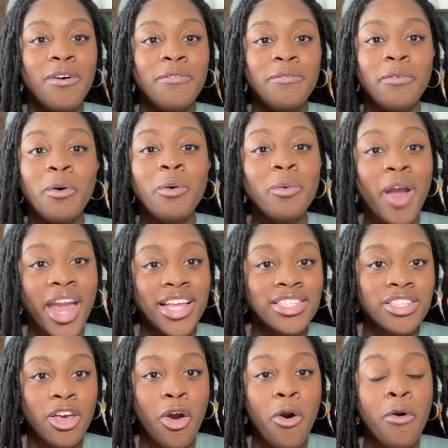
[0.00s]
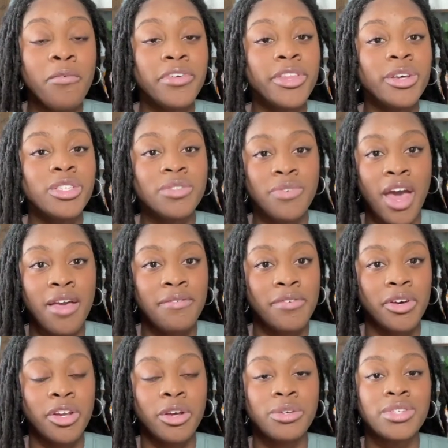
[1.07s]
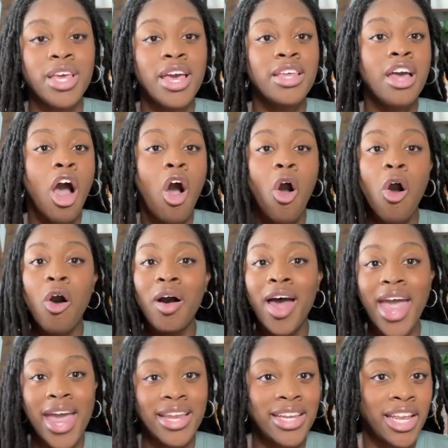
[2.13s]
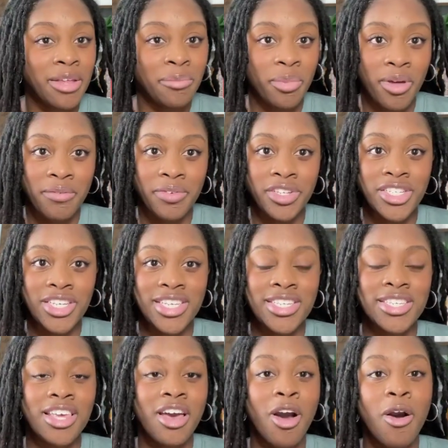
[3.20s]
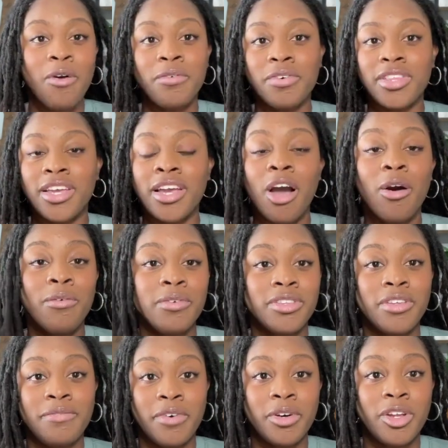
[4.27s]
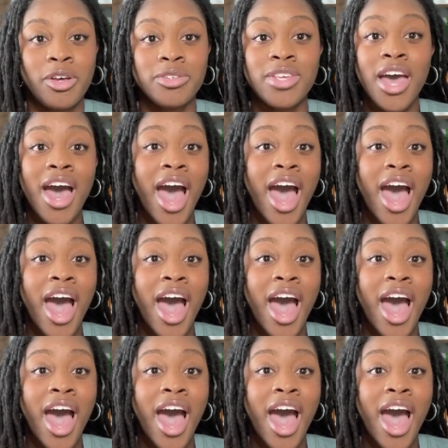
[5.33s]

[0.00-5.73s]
full rights over those 5 photos, all editing privileges over the photos.